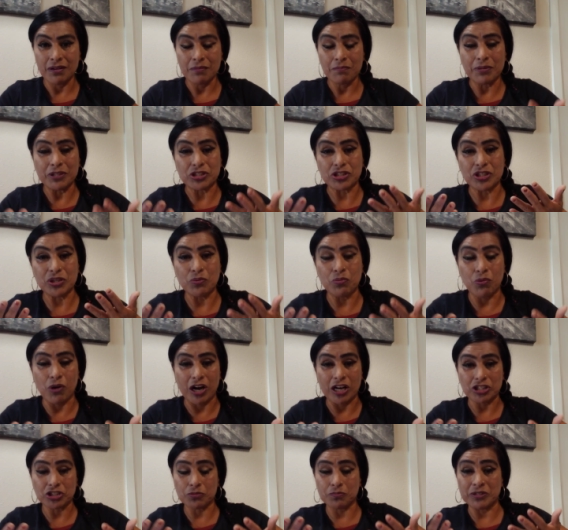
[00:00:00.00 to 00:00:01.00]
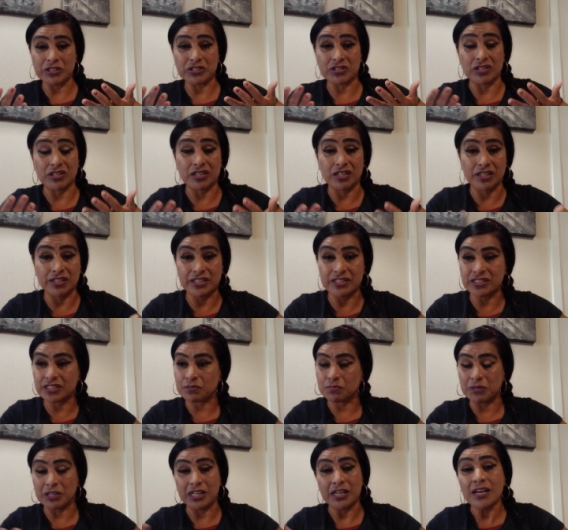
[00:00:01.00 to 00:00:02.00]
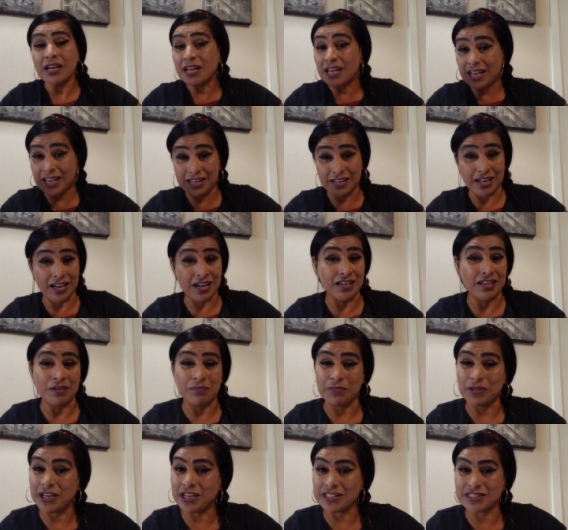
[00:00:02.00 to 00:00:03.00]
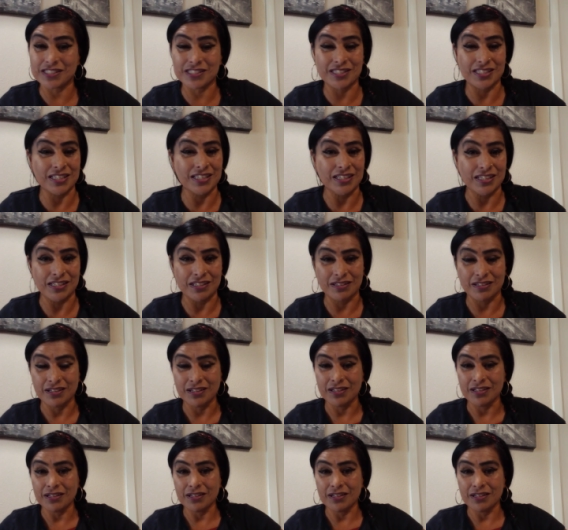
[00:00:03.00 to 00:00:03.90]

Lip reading: But she washed me and she cleansed me. And I am not sinning.